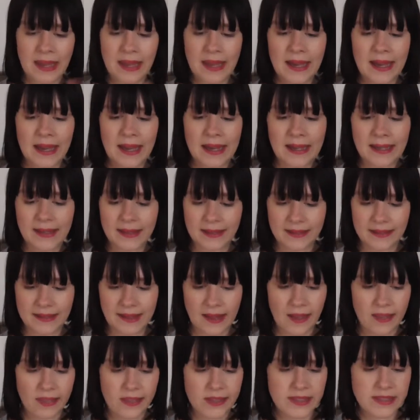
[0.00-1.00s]
And
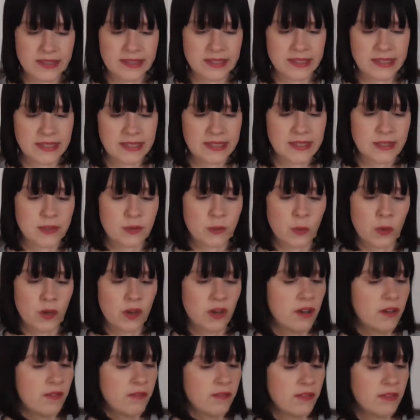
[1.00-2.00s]
this is
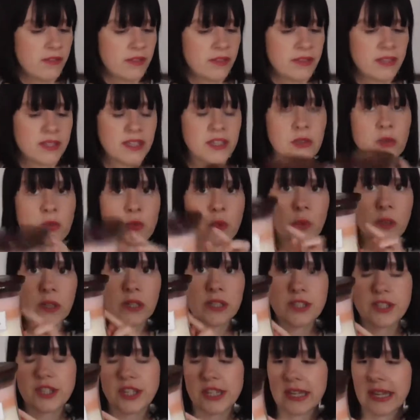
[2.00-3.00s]
one of the
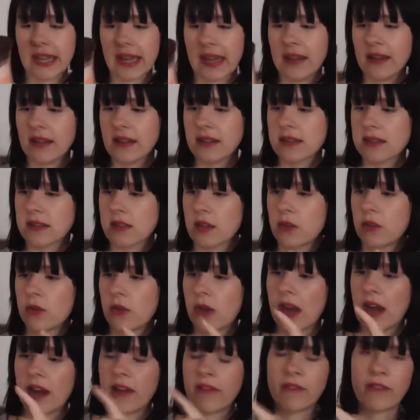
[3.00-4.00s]
trilogy candles. So you
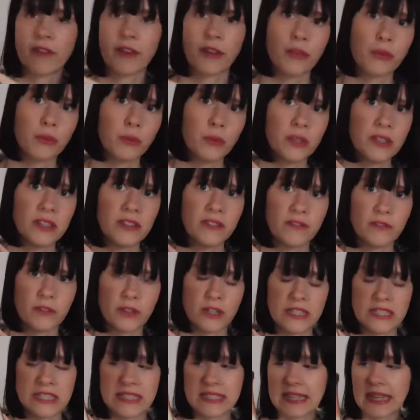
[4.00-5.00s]
have 3
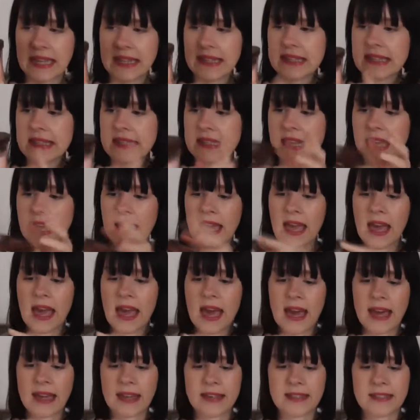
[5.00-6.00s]
different scents
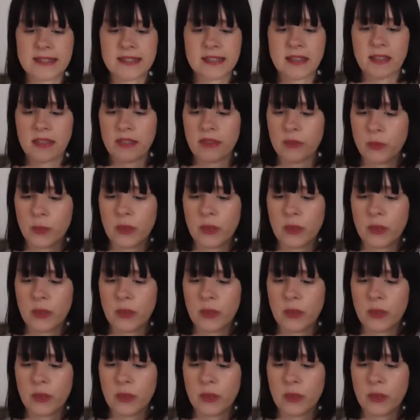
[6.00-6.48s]
and the